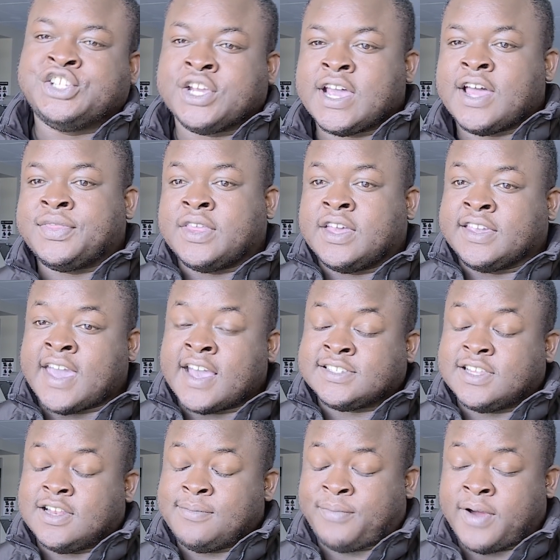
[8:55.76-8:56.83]
Check out the
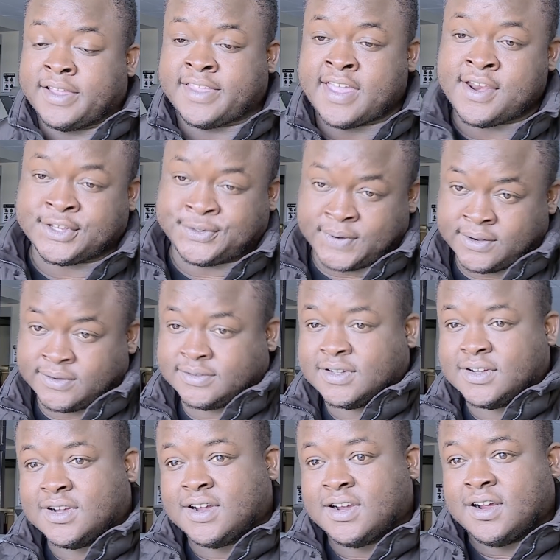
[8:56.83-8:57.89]
Gastelum breakdown as well.
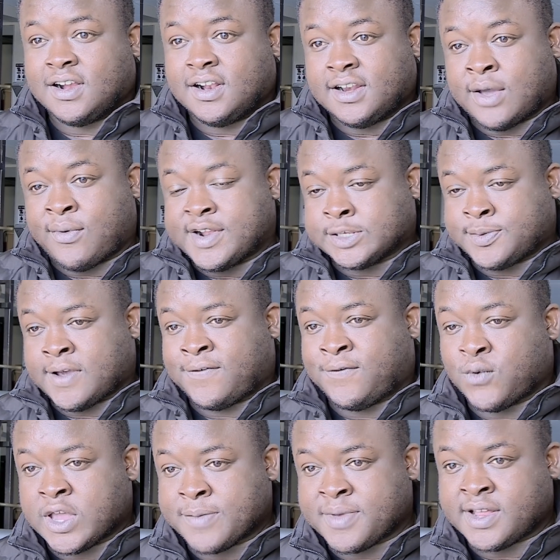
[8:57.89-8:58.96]
That one's about
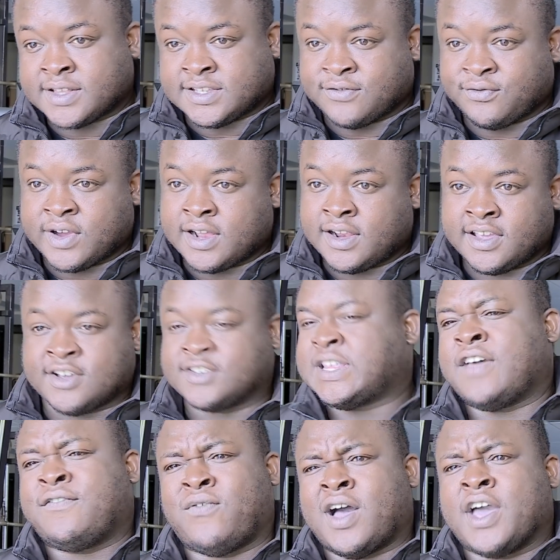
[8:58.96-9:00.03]
40 minutes, and really, because
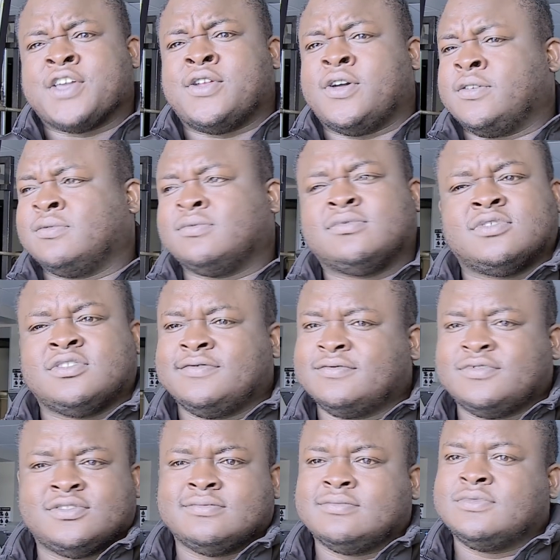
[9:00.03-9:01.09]
that fight,
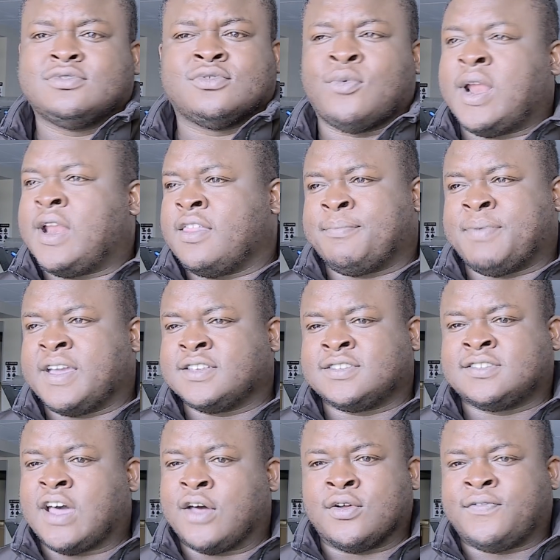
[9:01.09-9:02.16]
one of the
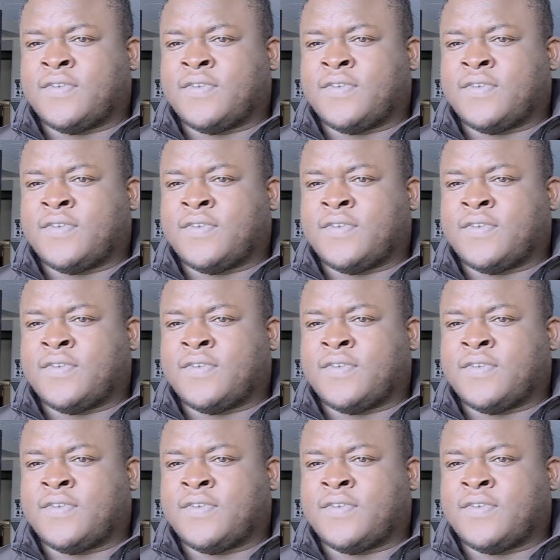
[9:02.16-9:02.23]
best title